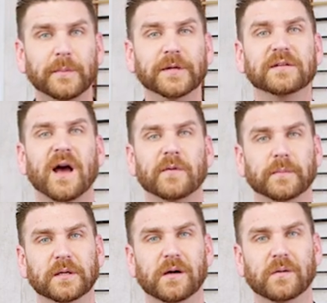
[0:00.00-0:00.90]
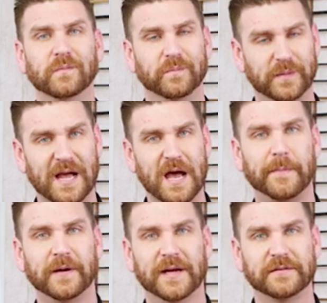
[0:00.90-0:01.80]
please comment below. Be
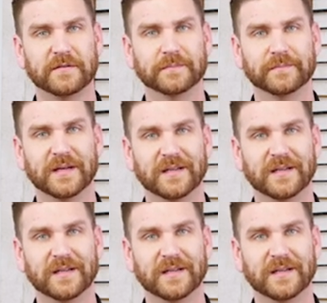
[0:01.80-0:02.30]
happy to answer them.